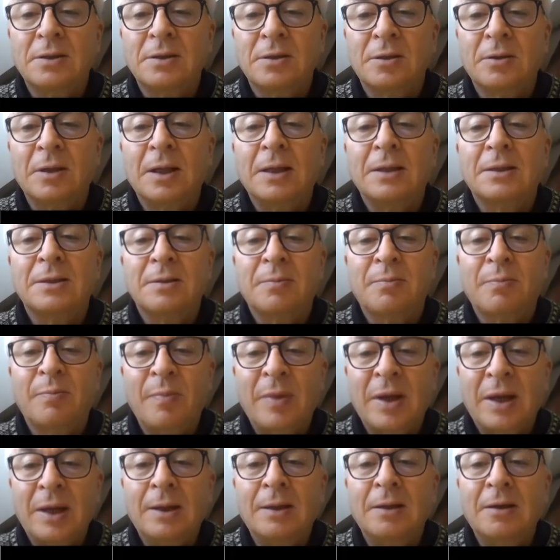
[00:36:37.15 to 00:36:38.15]
So that's a
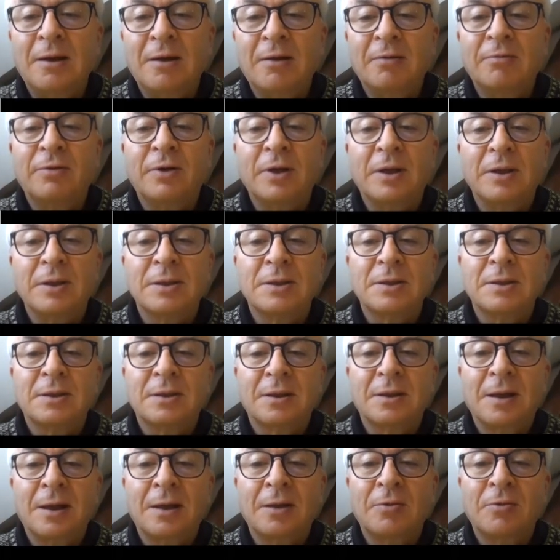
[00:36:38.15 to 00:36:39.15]
big
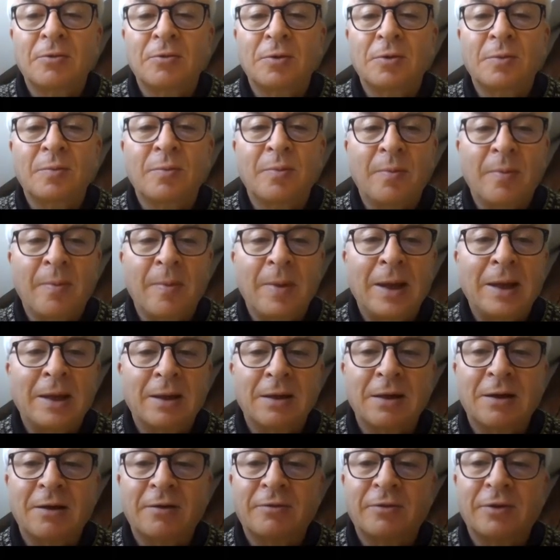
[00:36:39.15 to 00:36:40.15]
difference. It would
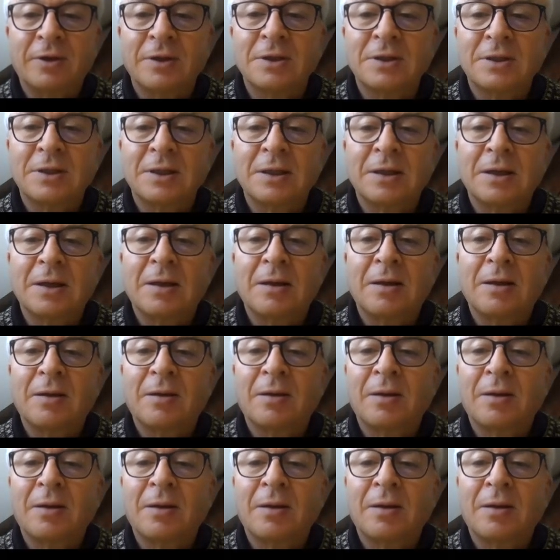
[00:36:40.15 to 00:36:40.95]
make a difference in